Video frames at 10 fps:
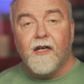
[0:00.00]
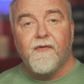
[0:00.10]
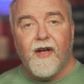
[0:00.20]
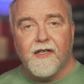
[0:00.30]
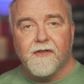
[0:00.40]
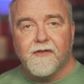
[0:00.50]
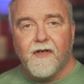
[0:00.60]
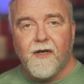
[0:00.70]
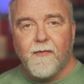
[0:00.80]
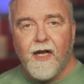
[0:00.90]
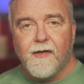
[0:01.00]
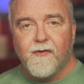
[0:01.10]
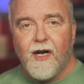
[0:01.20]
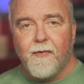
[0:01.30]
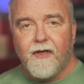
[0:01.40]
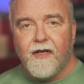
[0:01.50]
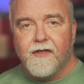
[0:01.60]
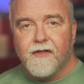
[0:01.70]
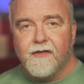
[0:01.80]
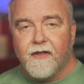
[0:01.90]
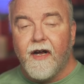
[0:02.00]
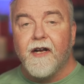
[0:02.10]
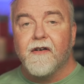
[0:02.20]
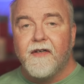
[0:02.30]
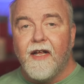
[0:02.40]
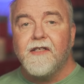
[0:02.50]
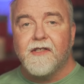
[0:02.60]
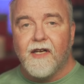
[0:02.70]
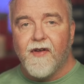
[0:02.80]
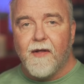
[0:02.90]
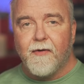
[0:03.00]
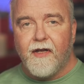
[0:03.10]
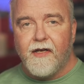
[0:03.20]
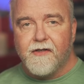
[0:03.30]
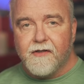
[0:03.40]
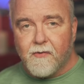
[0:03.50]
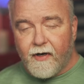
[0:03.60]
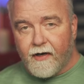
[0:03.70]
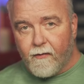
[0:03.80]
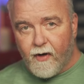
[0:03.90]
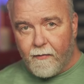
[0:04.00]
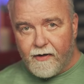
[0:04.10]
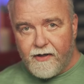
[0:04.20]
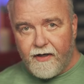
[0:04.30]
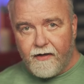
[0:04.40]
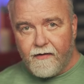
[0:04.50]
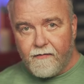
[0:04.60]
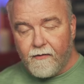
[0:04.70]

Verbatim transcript: faster startup times for applications, and higher density of applications running on one machine,